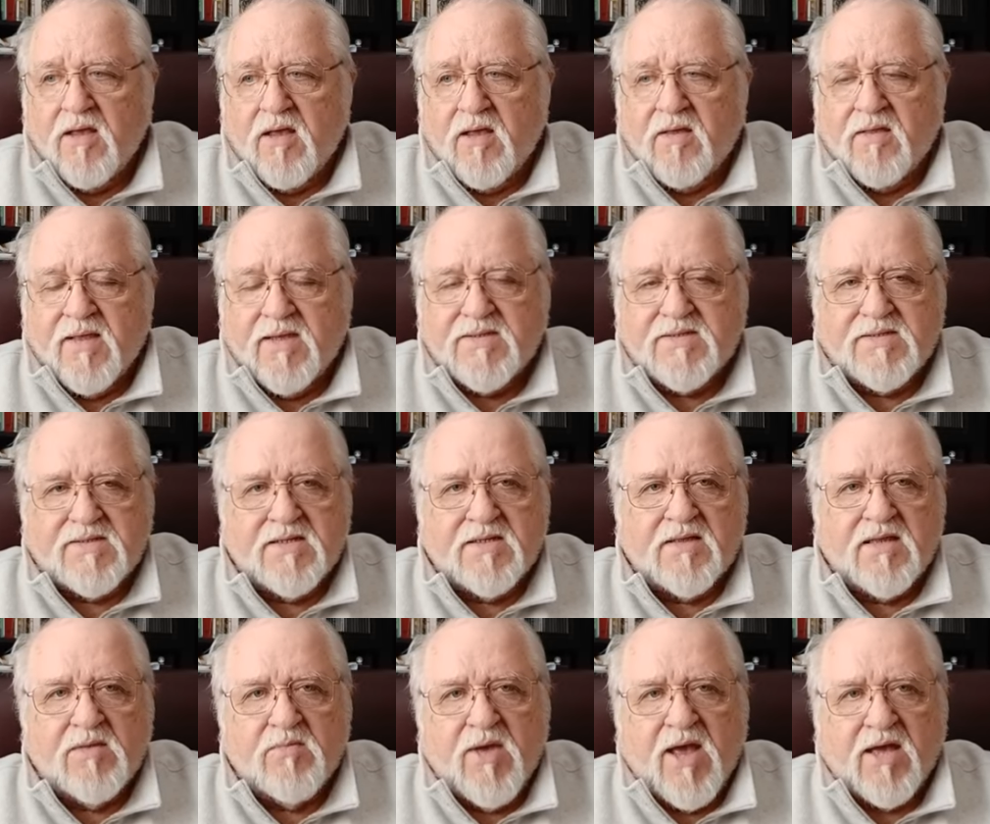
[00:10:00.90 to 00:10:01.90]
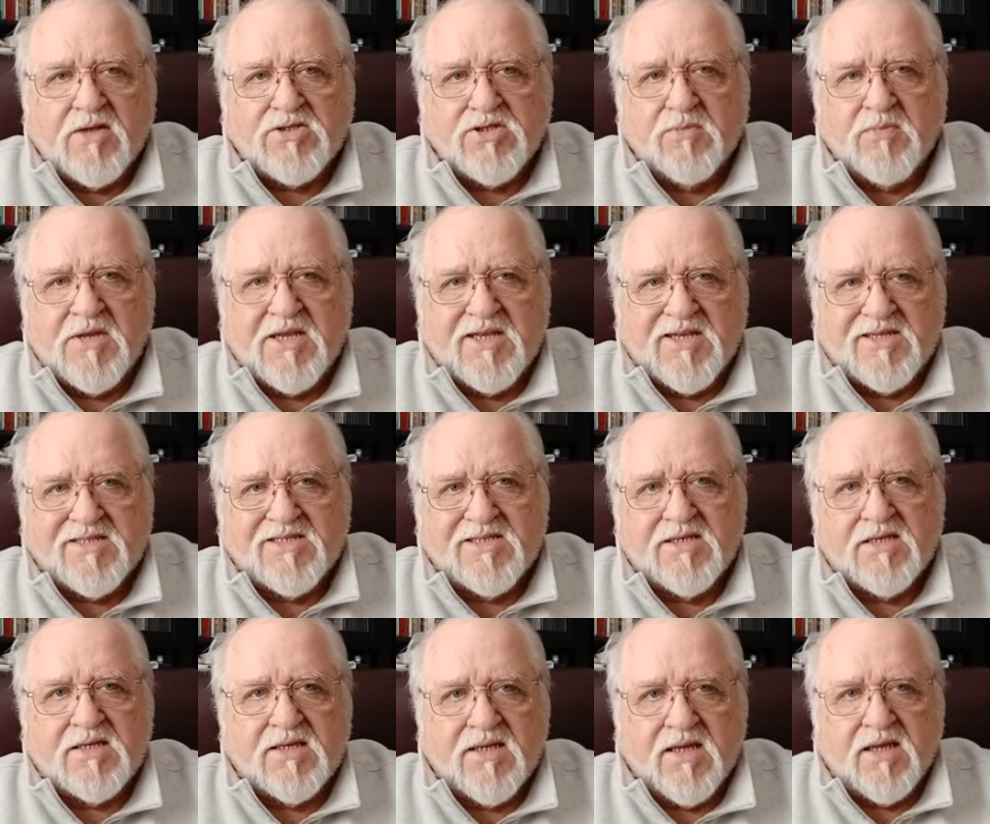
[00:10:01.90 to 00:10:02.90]
They sent them out to meet
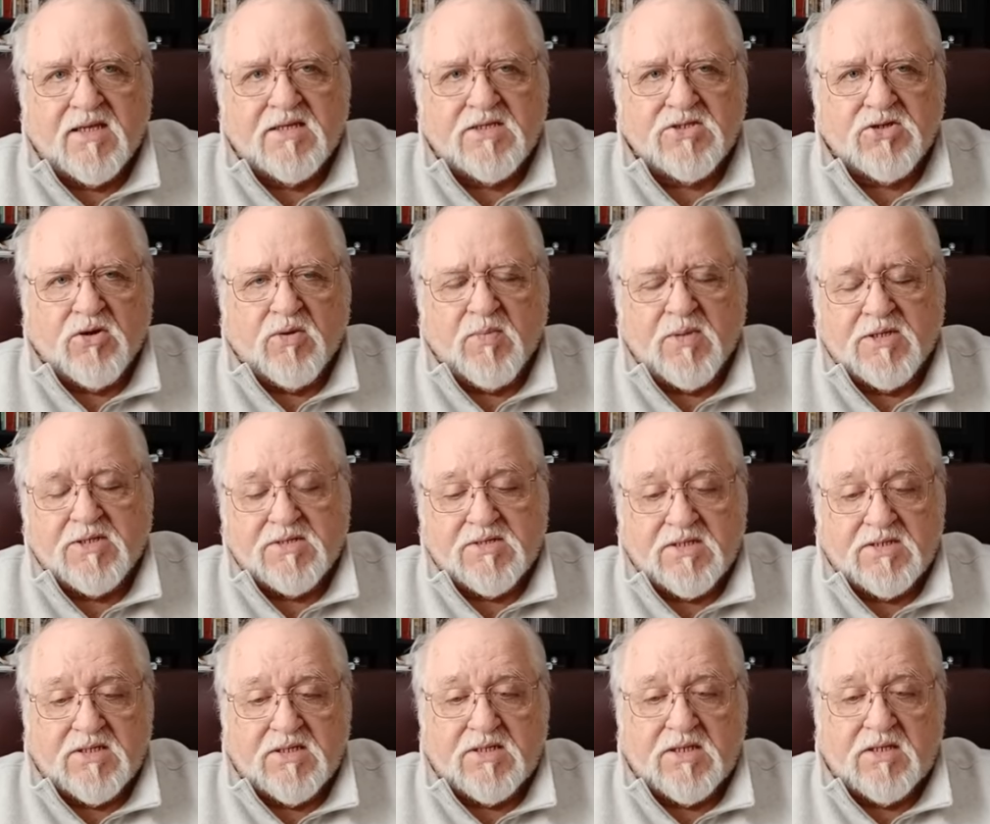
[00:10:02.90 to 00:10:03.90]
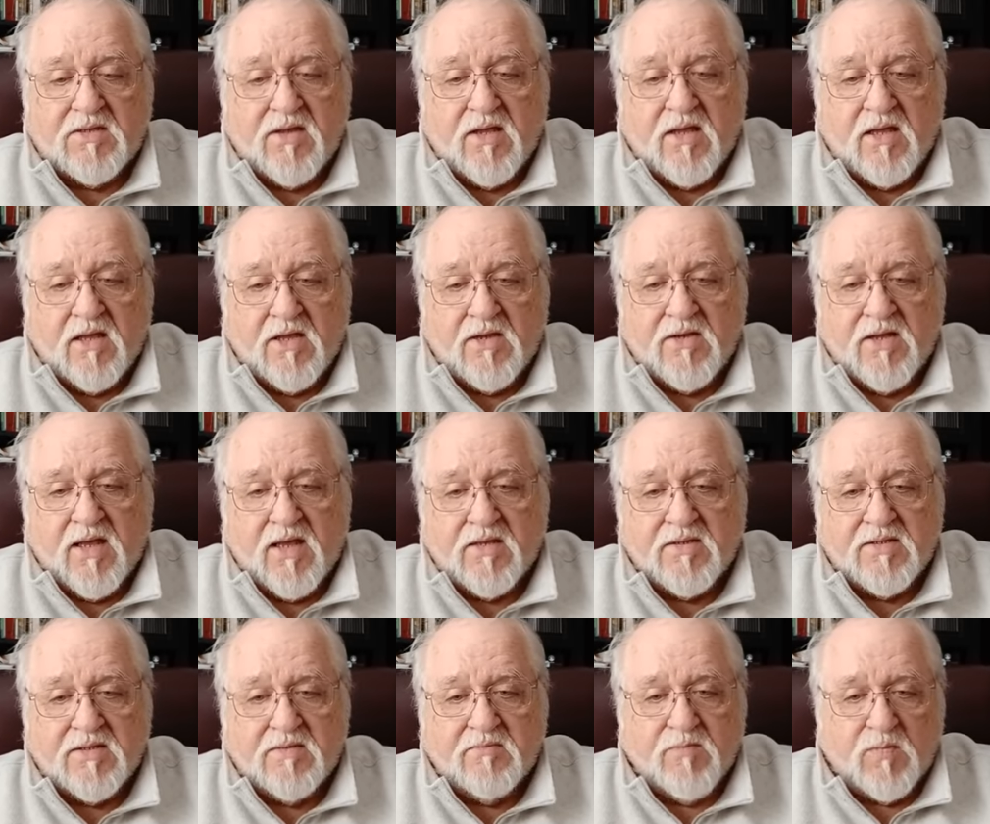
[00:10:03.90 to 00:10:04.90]
Attila and his army because Attila the Hun
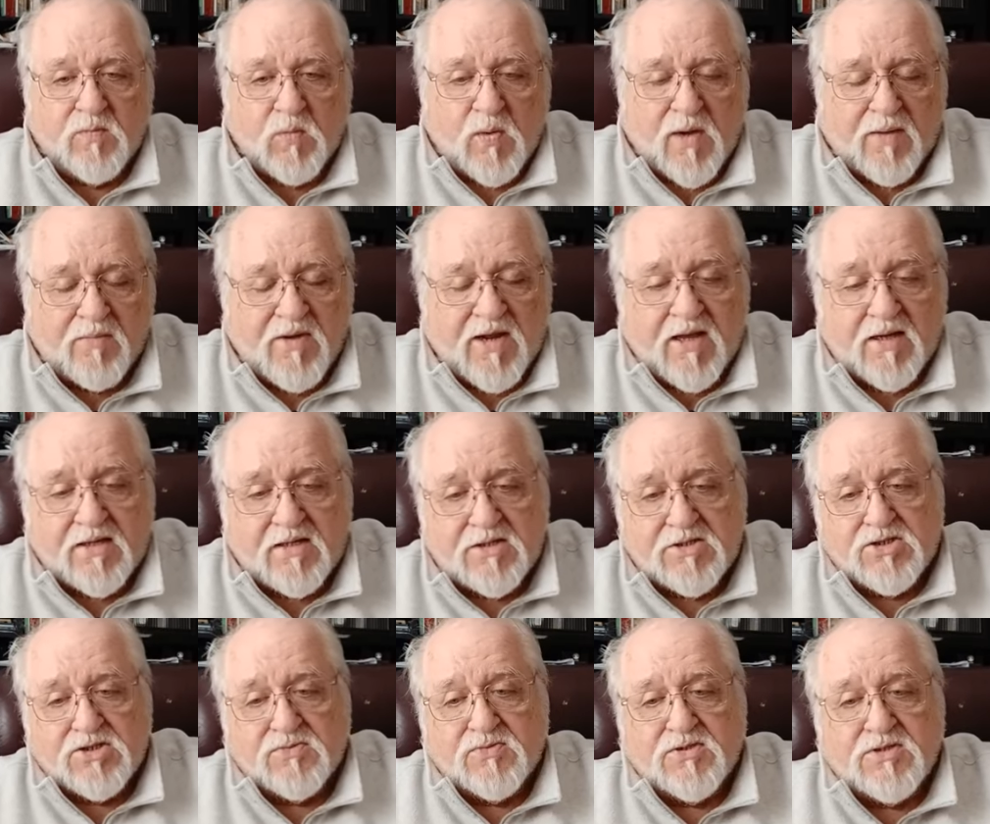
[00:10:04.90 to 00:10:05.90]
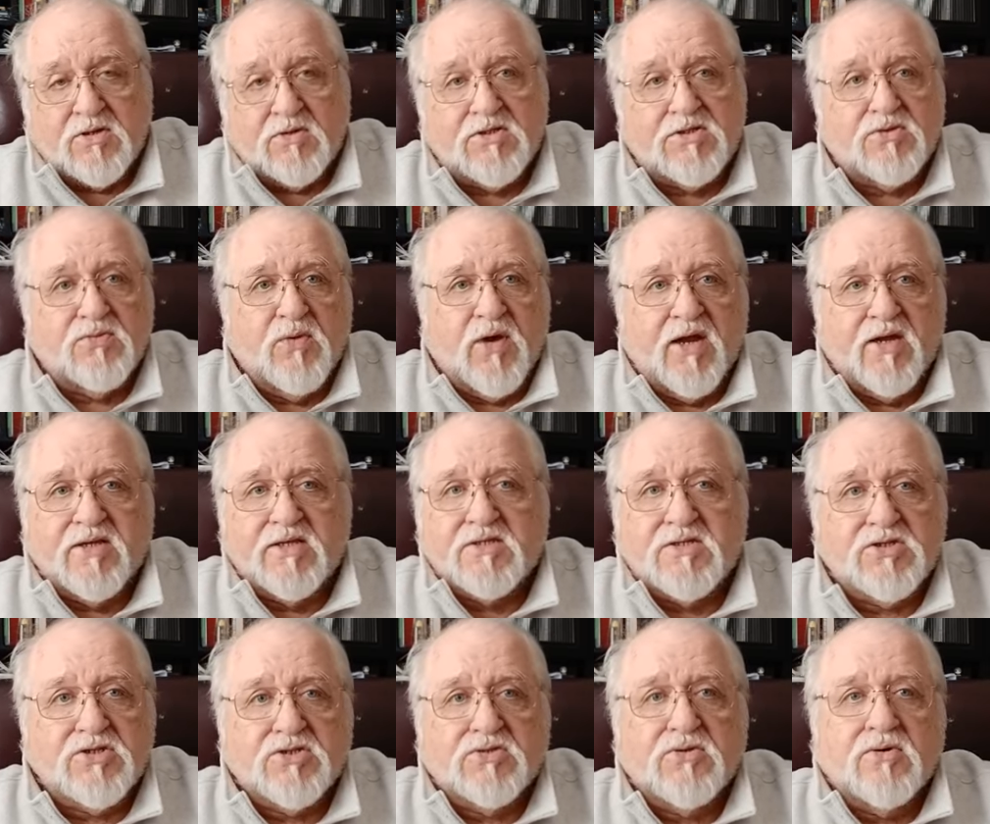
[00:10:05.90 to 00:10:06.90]
had wiped out legions, was on his way to
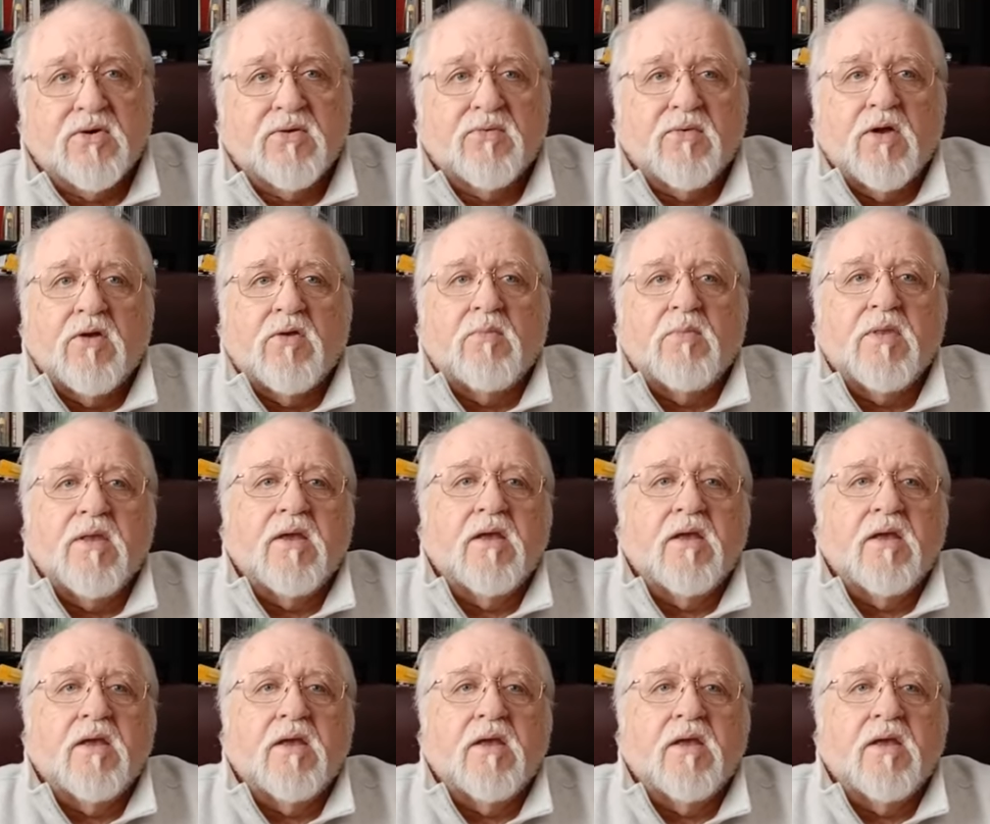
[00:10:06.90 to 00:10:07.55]
destroy Rome.